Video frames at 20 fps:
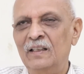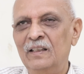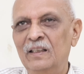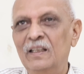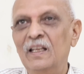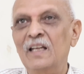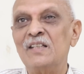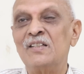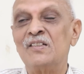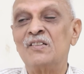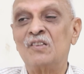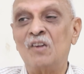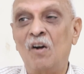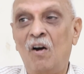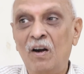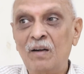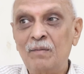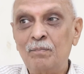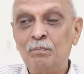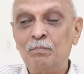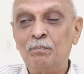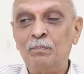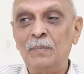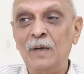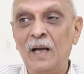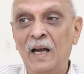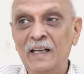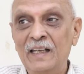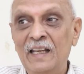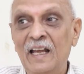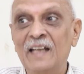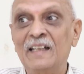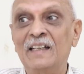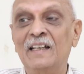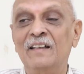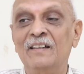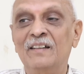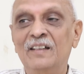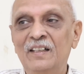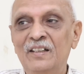they start
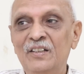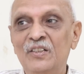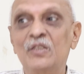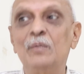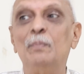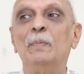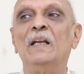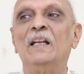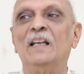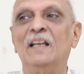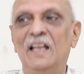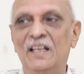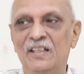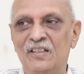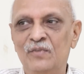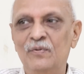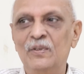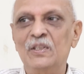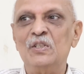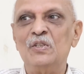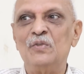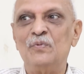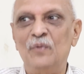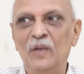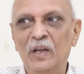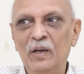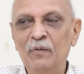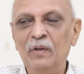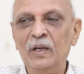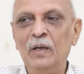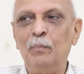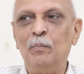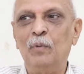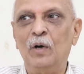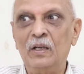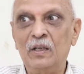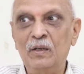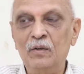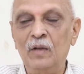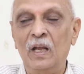attacking the shipping lines, which is very, very
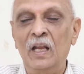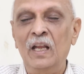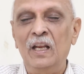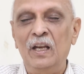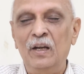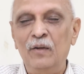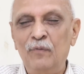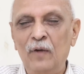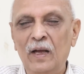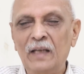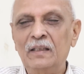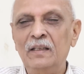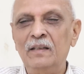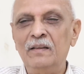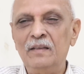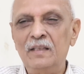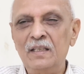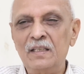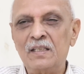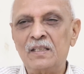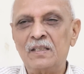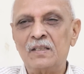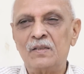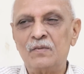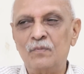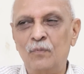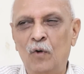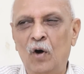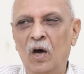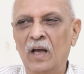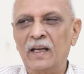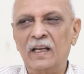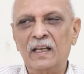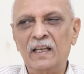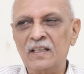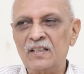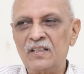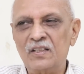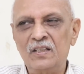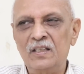important. In fact, in this war
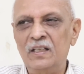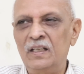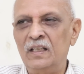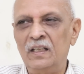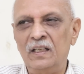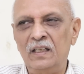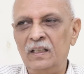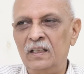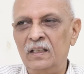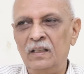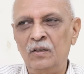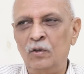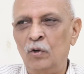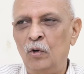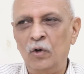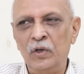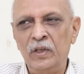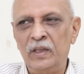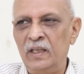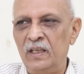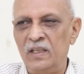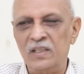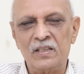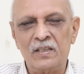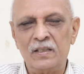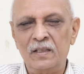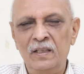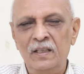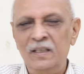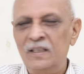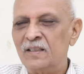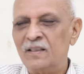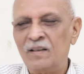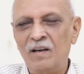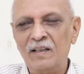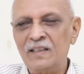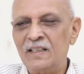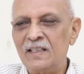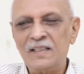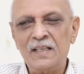against the Houthis, it's
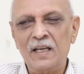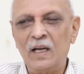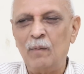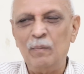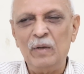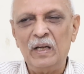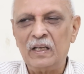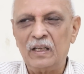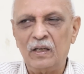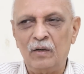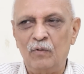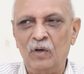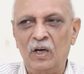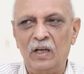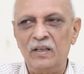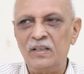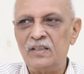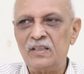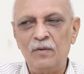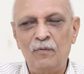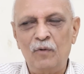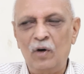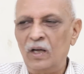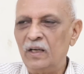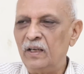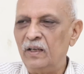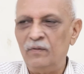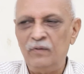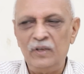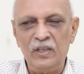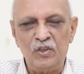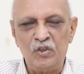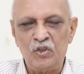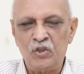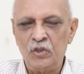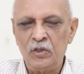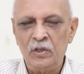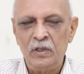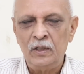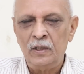not just an American war, it's a war in
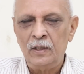which